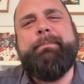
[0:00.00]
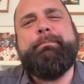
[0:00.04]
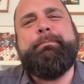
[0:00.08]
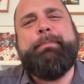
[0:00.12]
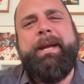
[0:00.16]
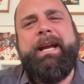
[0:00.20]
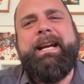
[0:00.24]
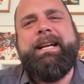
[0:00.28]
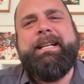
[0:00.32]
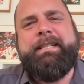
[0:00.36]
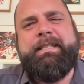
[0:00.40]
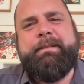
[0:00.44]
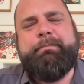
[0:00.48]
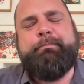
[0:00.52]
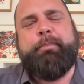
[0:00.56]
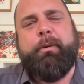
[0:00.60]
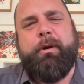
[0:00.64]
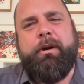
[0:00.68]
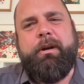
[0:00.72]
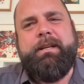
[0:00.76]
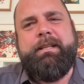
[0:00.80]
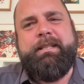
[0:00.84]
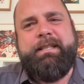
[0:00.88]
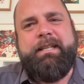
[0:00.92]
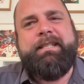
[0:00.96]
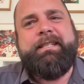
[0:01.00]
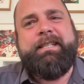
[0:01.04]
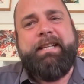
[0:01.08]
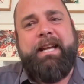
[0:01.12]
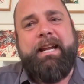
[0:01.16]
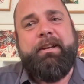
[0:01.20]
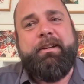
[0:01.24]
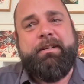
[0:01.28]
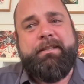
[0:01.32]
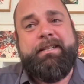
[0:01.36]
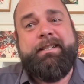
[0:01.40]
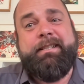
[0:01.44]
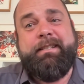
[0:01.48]
the biggest part of the
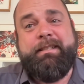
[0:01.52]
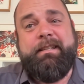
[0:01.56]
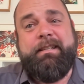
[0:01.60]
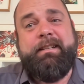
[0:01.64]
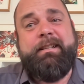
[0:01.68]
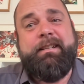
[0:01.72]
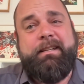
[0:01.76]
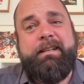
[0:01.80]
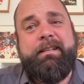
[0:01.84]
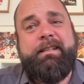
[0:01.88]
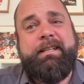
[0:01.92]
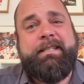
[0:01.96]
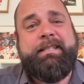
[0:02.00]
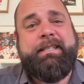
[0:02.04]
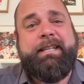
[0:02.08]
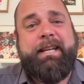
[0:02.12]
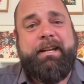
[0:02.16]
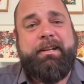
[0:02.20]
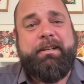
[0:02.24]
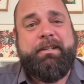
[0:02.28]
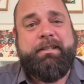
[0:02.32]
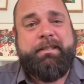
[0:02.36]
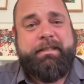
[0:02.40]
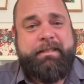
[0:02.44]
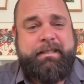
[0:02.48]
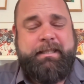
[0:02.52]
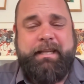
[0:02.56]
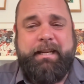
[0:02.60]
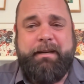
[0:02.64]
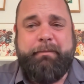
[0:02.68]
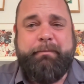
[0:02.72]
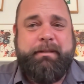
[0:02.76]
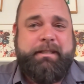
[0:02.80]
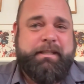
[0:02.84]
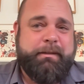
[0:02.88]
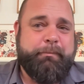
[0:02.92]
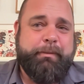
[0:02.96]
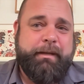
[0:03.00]
sales
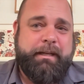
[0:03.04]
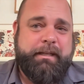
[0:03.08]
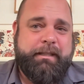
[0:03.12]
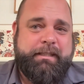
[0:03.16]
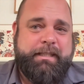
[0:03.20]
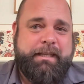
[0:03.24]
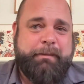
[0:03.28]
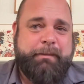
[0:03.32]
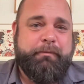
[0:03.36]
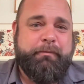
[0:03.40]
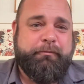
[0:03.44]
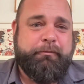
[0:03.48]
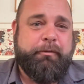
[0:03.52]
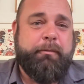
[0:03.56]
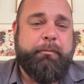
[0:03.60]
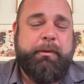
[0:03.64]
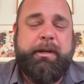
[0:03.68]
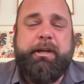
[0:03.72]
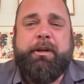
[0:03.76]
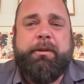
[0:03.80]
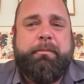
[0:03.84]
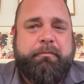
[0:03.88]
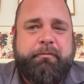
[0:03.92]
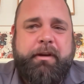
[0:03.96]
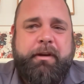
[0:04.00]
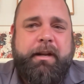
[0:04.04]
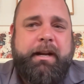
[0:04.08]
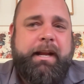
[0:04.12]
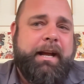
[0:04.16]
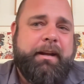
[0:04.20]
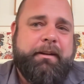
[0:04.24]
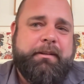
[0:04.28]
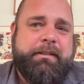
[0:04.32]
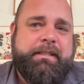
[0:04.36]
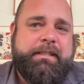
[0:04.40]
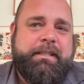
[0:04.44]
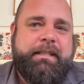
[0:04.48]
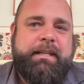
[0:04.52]
team is the biggest team. We call them front of
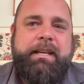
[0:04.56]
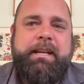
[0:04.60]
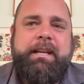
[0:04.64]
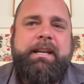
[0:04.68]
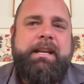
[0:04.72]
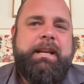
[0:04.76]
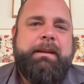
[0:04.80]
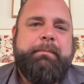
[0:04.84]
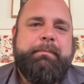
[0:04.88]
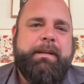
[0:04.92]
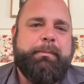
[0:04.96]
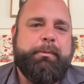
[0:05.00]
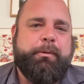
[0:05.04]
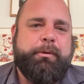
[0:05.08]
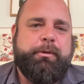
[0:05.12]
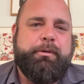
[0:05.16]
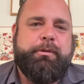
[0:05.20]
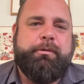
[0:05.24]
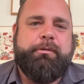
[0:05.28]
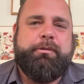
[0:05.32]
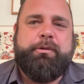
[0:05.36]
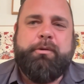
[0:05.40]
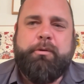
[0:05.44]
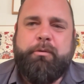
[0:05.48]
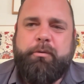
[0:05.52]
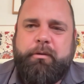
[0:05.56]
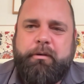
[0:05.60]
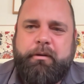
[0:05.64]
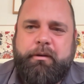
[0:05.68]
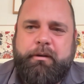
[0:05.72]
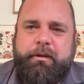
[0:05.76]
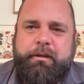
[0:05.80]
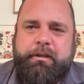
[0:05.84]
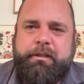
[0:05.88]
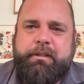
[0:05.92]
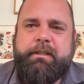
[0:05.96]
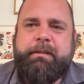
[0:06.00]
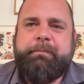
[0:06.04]
house. People who do
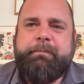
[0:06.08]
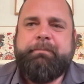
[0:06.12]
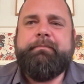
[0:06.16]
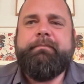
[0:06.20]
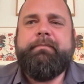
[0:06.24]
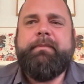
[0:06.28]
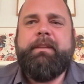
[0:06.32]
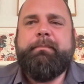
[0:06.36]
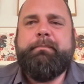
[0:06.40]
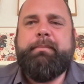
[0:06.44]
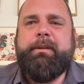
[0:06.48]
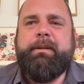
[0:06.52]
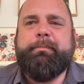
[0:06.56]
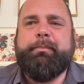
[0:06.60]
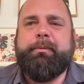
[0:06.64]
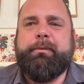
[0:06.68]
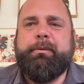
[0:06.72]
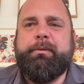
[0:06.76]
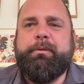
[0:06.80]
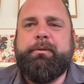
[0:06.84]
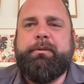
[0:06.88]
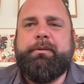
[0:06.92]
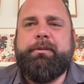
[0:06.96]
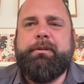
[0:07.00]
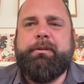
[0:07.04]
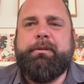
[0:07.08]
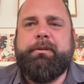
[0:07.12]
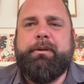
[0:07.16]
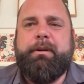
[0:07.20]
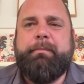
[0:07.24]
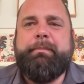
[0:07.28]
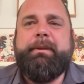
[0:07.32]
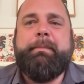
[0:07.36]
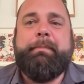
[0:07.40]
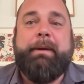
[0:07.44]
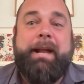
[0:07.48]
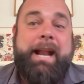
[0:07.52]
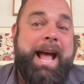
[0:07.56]
tours, people who do,
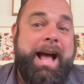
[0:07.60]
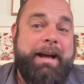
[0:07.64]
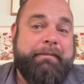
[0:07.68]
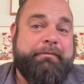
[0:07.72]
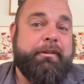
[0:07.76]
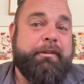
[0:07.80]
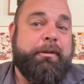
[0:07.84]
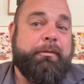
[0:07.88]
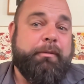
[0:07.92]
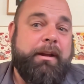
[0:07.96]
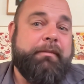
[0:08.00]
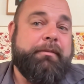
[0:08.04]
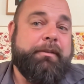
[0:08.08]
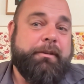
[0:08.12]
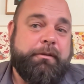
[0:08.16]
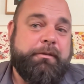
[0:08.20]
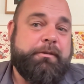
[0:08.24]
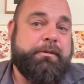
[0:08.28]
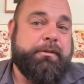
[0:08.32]
about half our revenue is